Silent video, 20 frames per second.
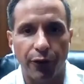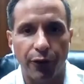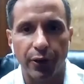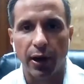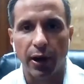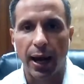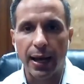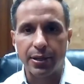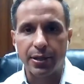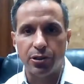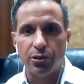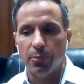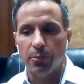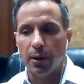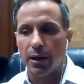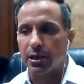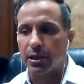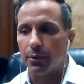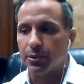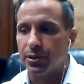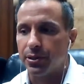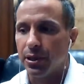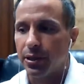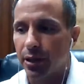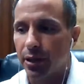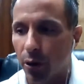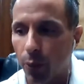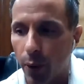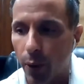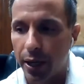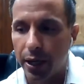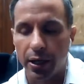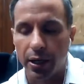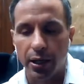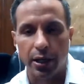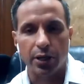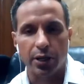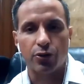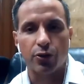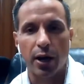the last 2 months I was in there waiting to
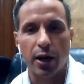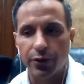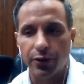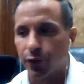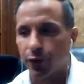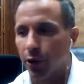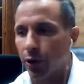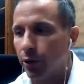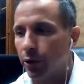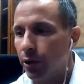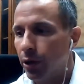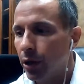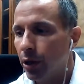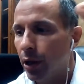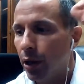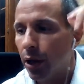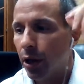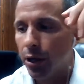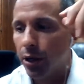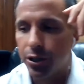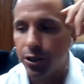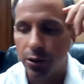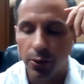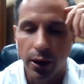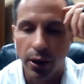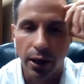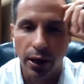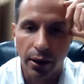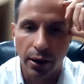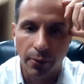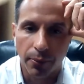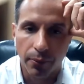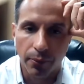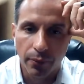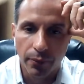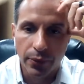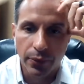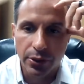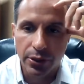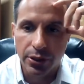get transferred to
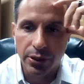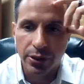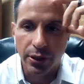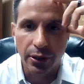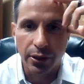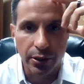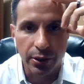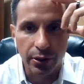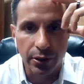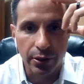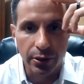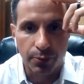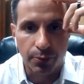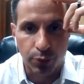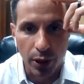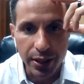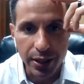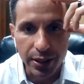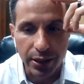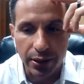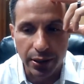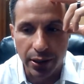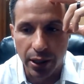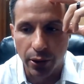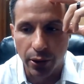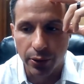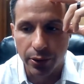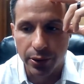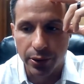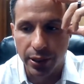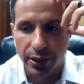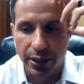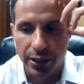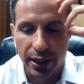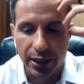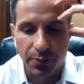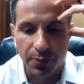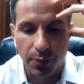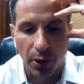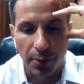prison, you know, to the
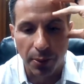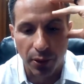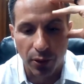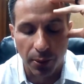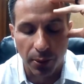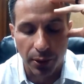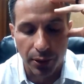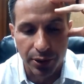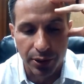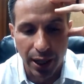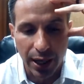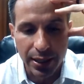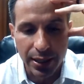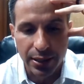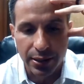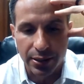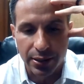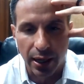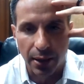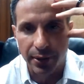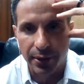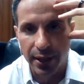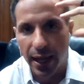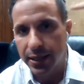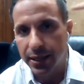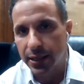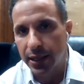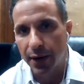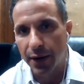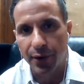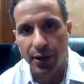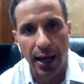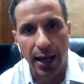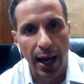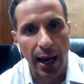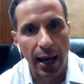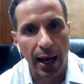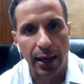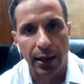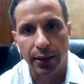Texas Department of Criminal Justice. And I was asking every
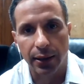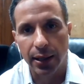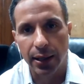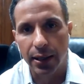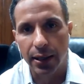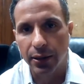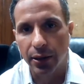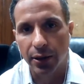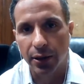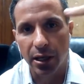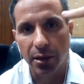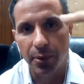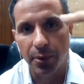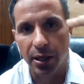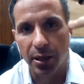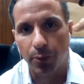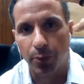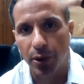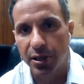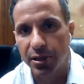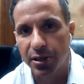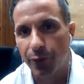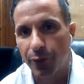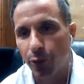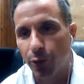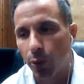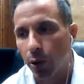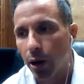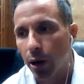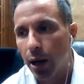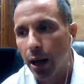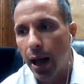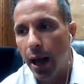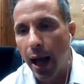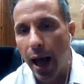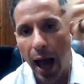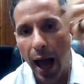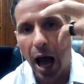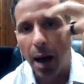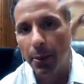guy in there that had been to prison before,
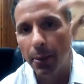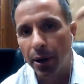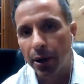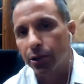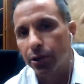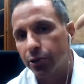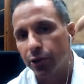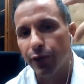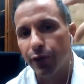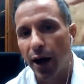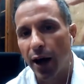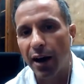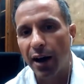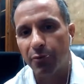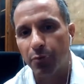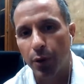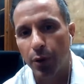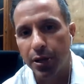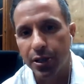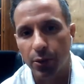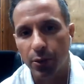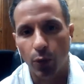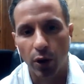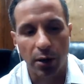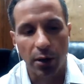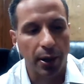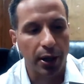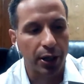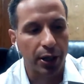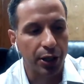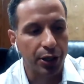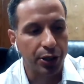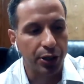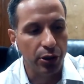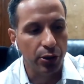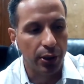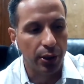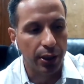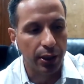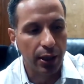how am I going to survive prison? What am I going to
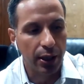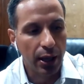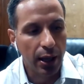do? And